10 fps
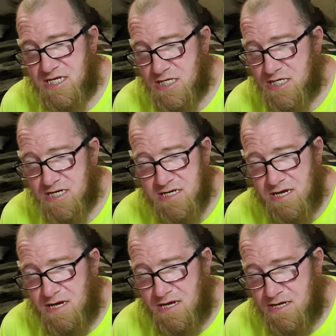
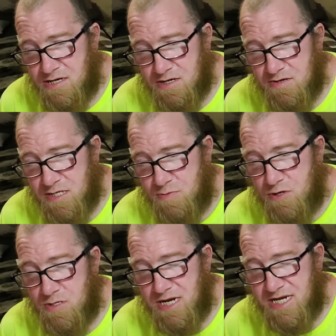It's
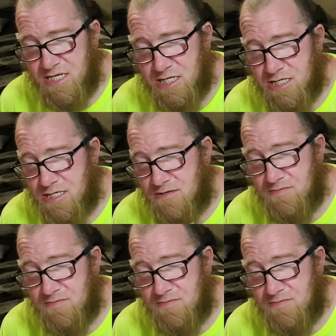more of like just,